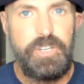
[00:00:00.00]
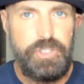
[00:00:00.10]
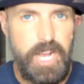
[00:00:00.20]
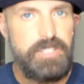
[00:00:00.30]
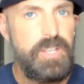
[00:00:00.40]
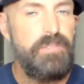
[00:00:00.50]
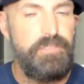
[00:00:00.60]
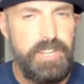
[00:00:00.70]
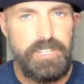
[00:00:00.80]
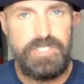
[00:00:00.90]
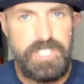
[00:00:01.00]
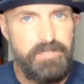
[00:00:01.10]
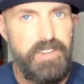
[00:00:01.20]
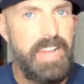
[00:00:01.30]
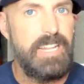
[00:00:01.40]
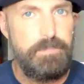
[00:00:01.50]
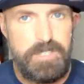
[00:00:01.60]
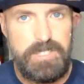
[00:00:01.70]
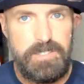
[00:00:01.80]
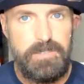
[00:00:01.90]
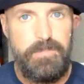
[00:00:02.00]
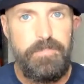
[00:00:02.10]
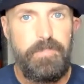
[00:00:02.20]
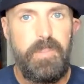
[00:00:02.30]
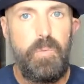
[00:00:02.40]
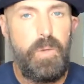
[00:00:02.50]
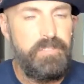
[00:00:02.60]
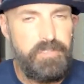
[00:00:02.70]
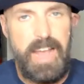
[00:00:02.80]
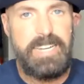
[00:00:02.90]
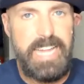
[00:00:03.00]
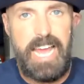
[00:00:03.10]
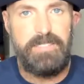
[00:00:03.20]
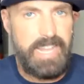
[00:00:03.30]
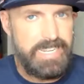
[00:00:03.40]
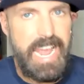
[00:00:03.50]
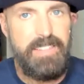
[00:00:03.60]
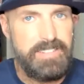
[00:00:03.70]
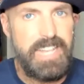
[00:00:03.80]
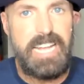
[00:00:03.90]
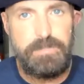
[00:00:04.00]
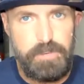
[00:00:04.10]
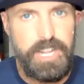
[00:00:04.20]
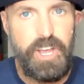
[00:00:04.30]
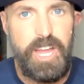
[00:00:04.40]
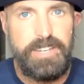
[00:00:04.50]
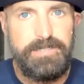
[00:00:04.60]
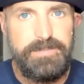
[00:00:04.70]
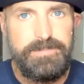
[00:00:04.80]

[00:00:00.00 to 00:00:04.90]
Justin Fields develops. We find out, like, yeah, this guy's pretty good.